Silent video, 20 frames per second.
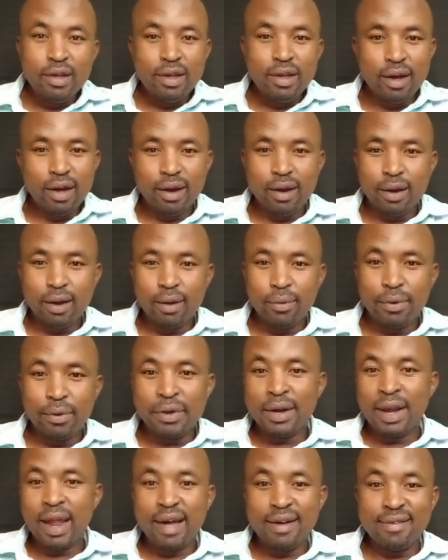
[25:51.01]

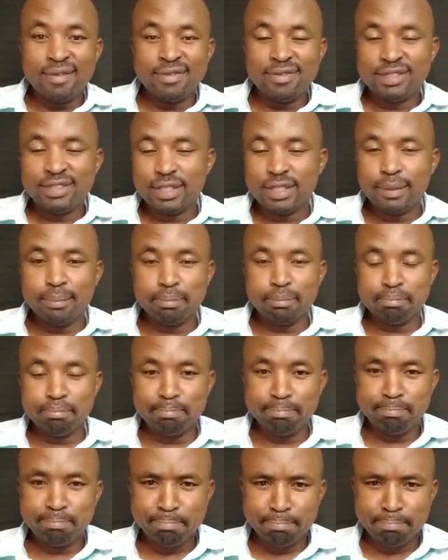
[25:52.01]
We'll have some